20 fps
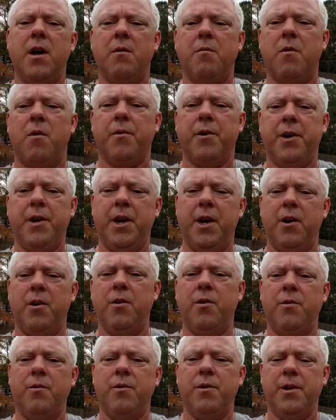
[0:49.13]
wanting to
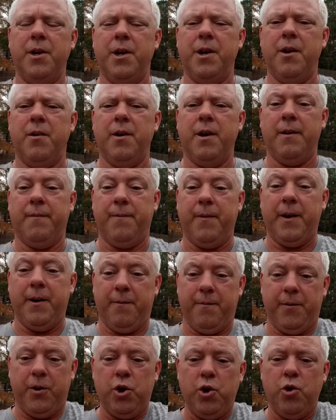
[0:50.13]
know, you know, if,
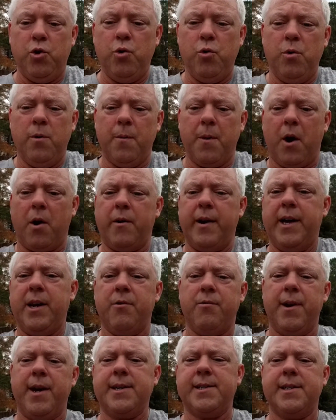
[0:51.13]
if you are
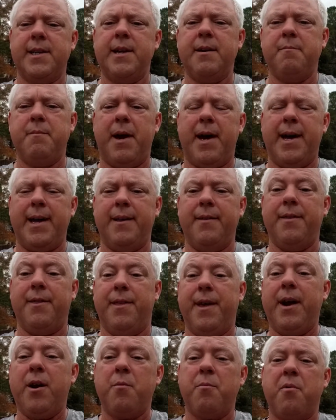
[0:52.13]
interested in buying
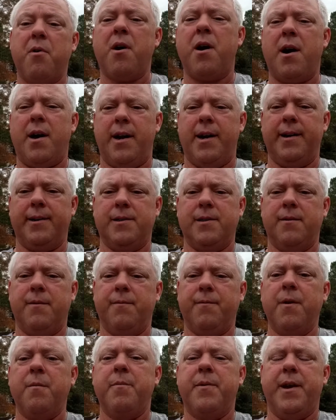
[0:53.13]
their product
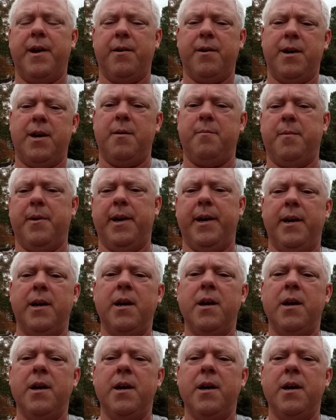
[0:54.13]
from their company.